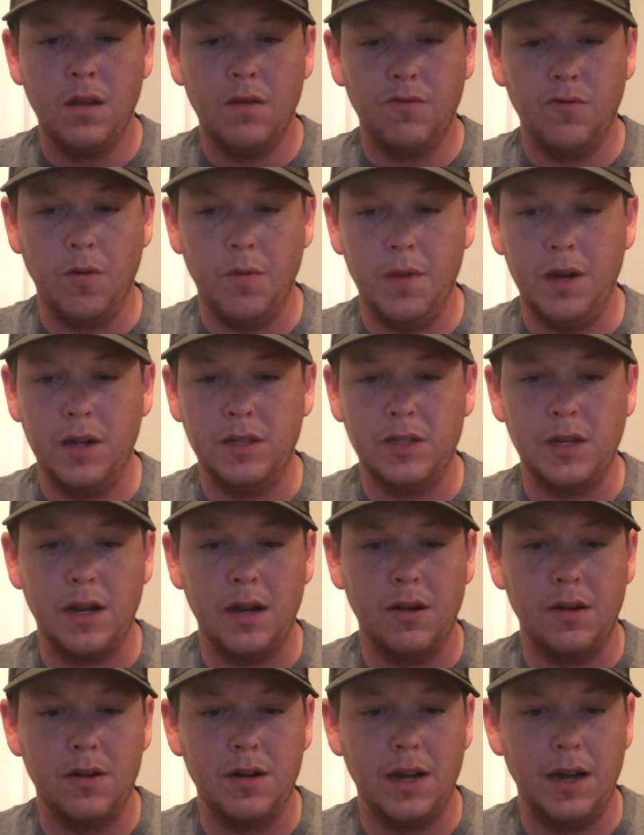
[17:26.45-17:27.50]
from any
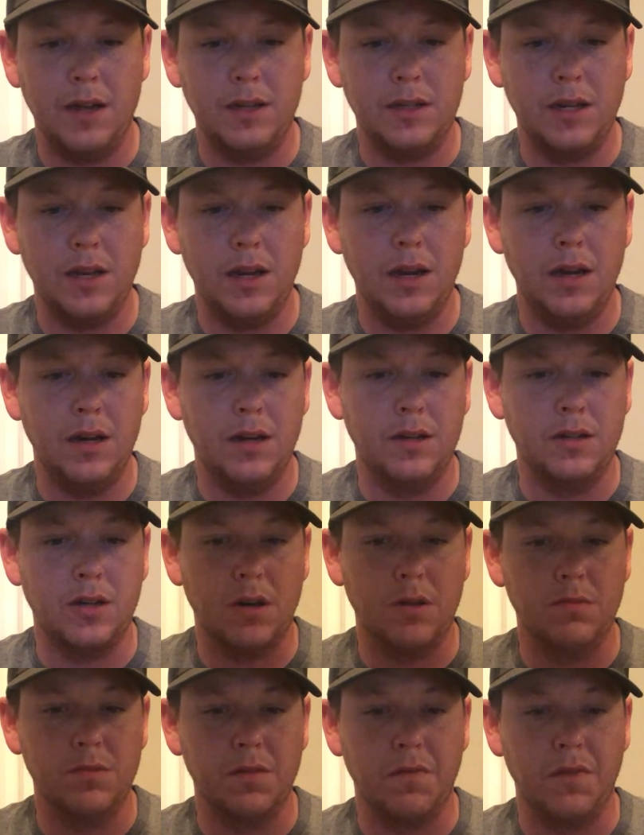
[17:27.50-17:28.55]
standard 19 in
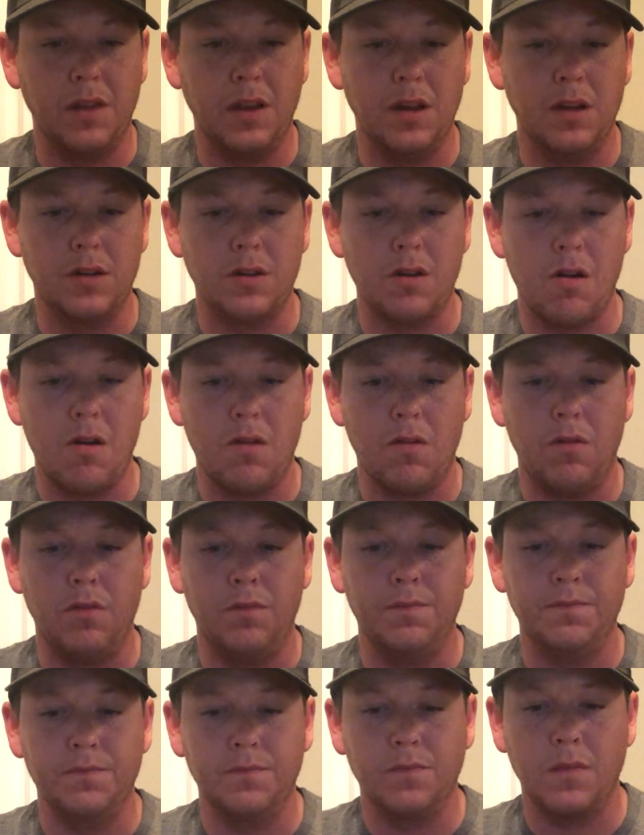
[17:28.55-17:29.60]
terms of the
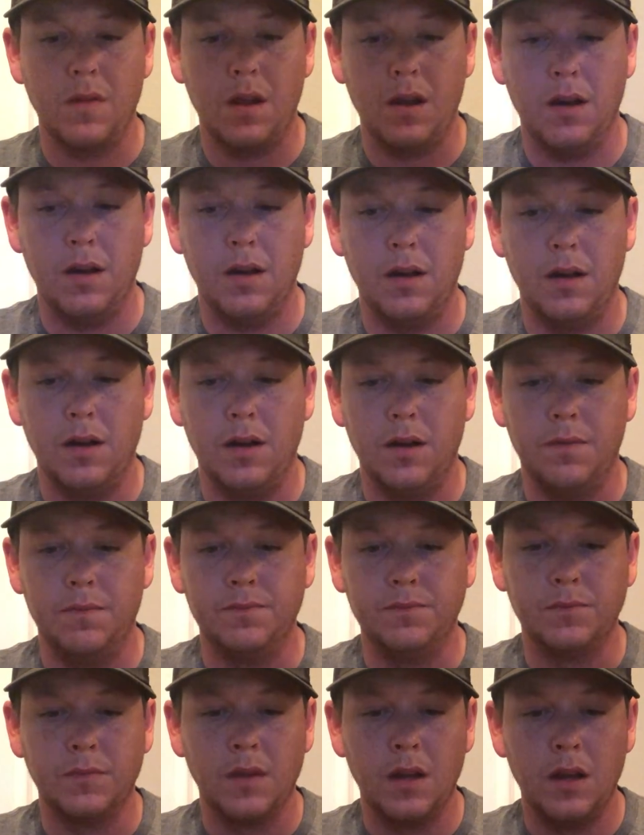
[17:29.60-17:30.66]
internals
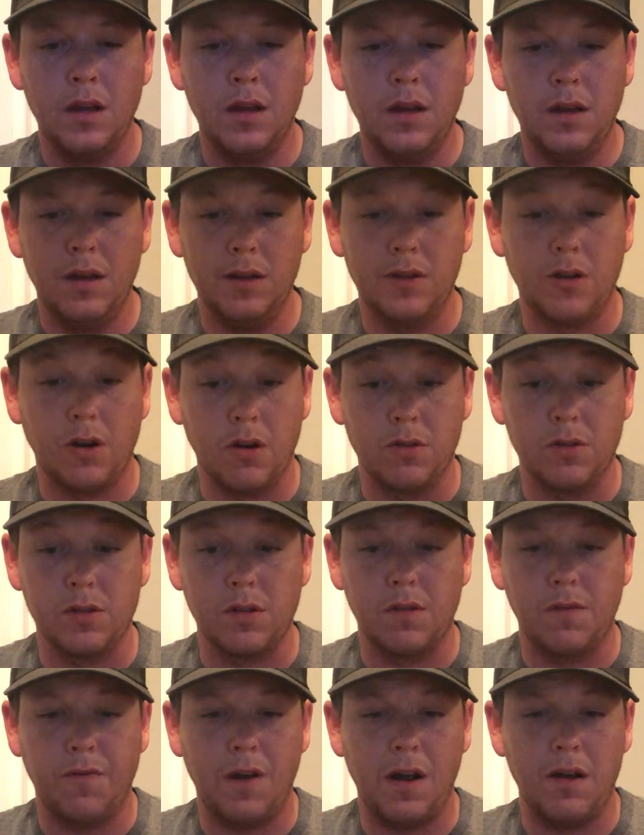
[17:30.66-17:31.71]

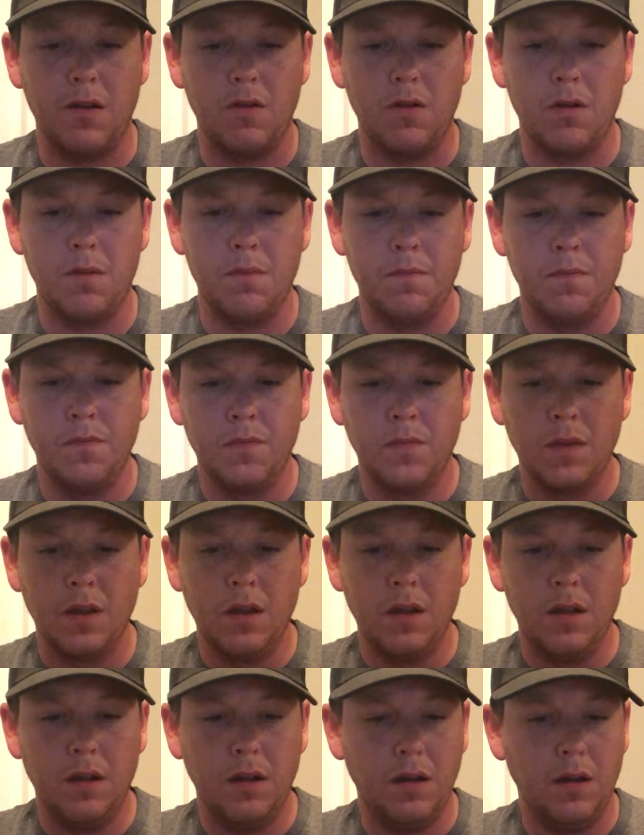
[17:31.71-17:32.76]
of the firearm.
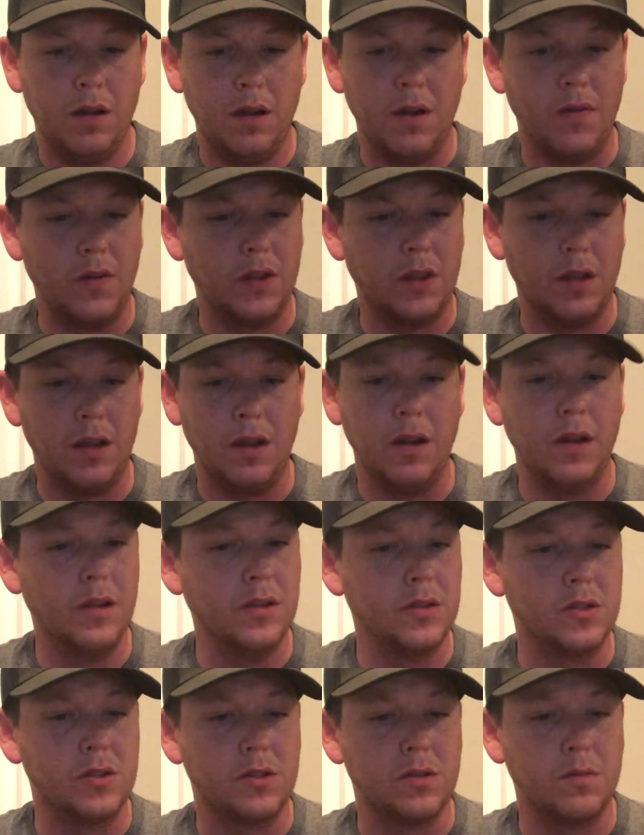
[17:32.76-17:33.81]
Everything
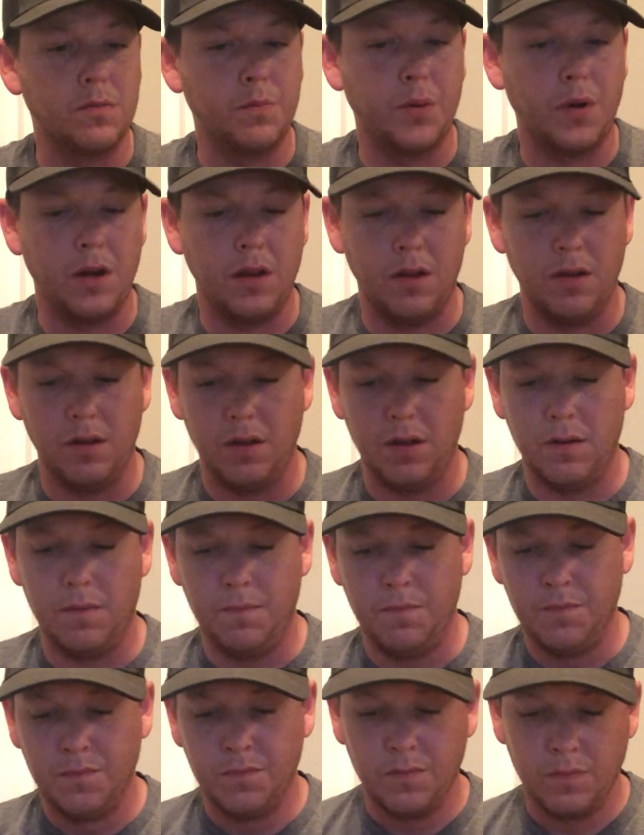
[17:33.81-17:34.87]
is pretty
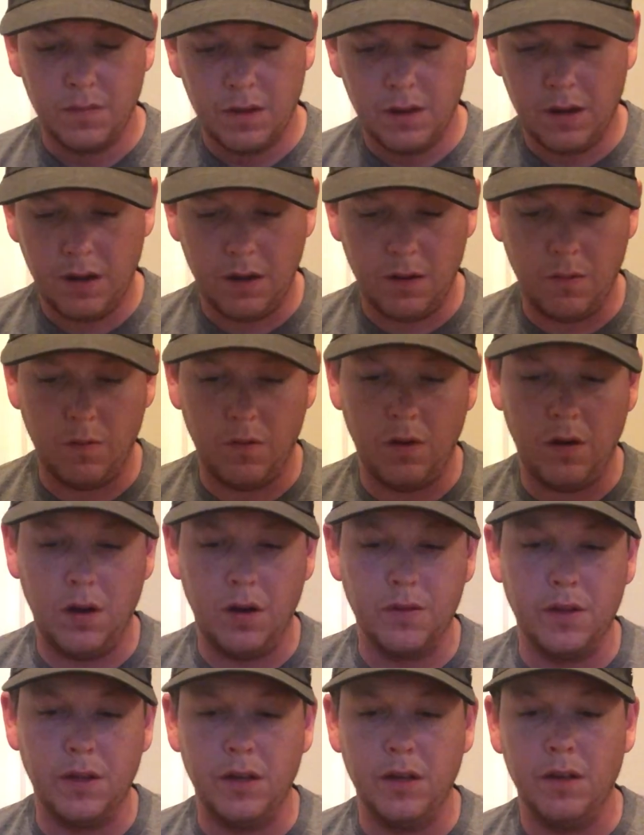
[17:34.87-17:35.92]
good.
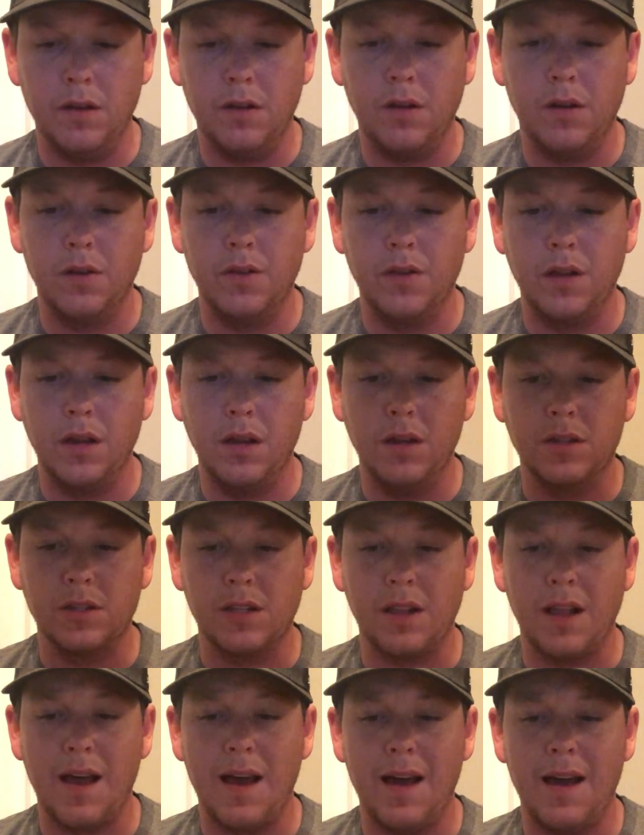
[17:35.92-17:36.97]
On the
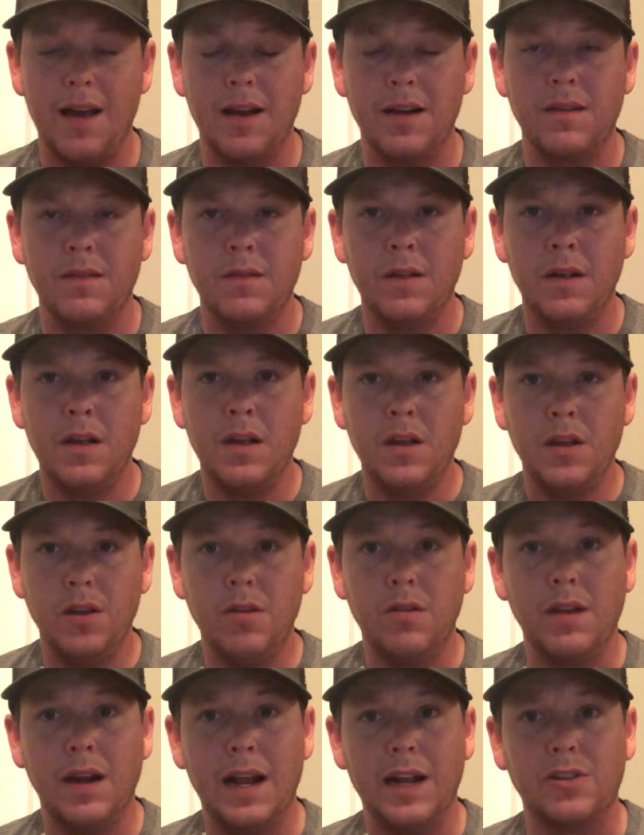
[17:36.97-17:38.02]
slide,
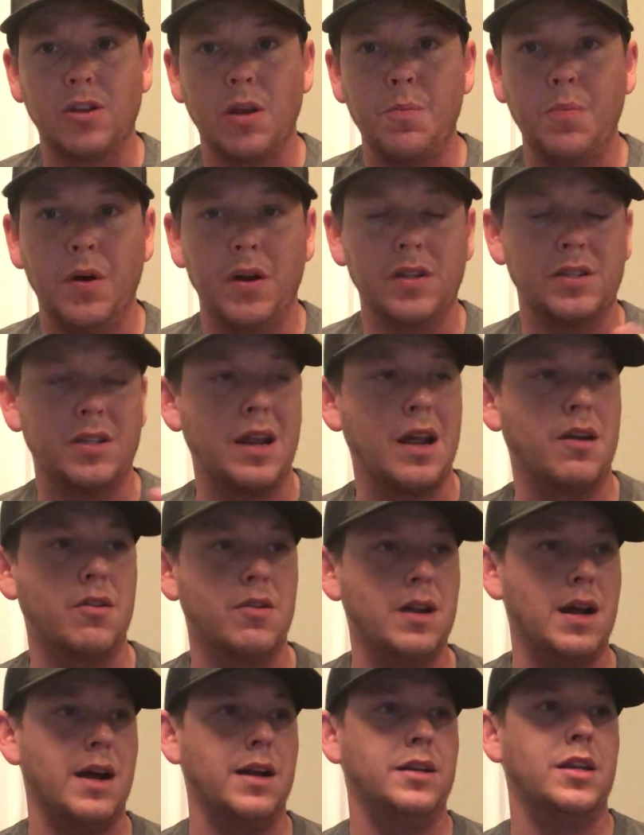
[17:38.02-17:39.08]
you can actually put a
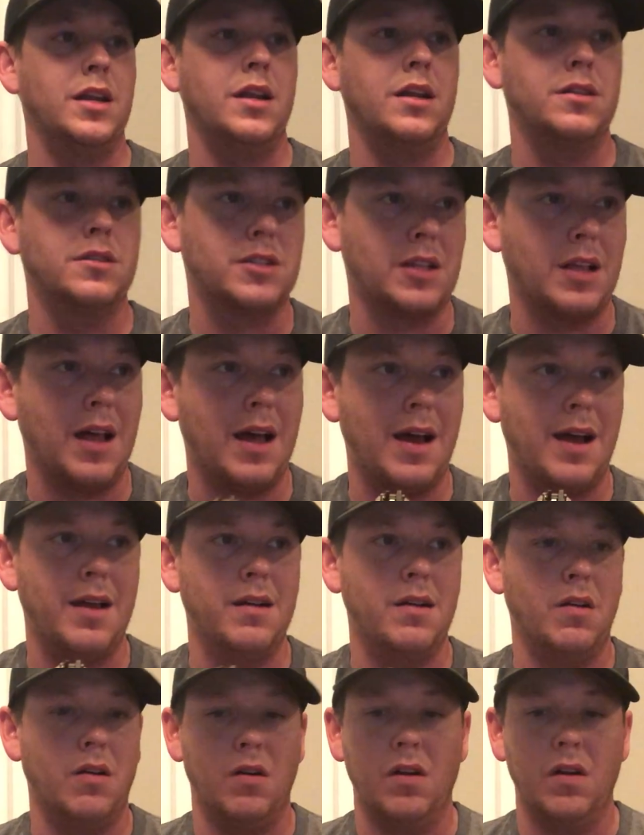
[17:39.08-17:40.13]
standard 19
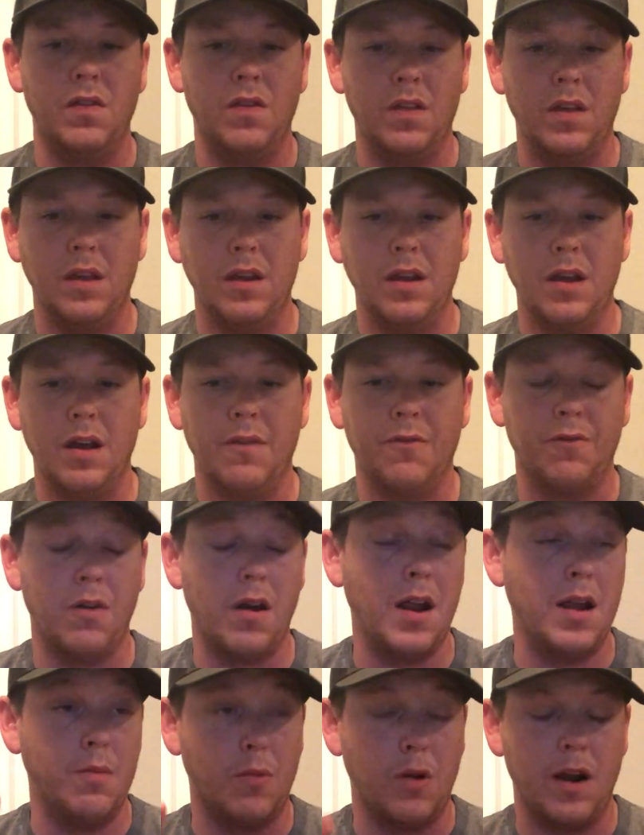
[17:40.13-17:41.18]
slide on the
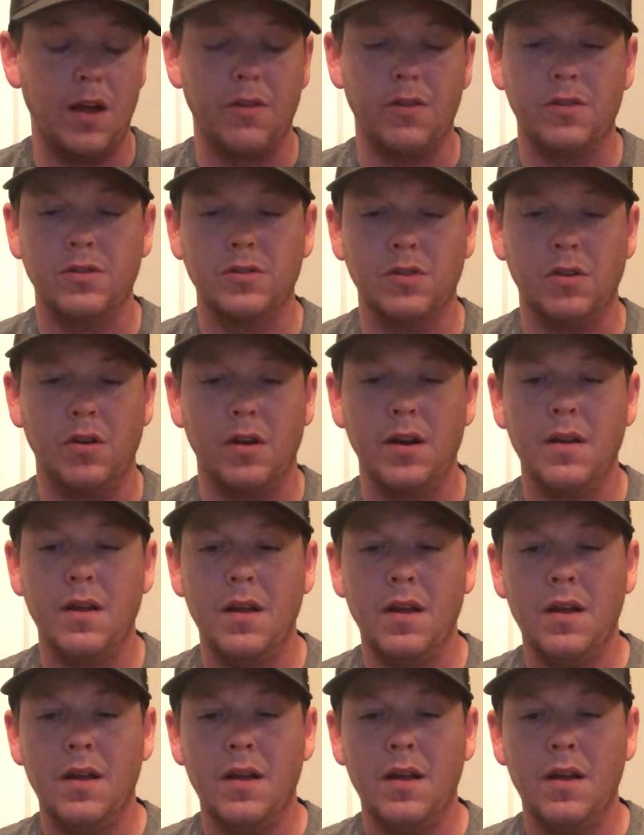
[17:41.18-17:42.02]
frame, rather. Sorry.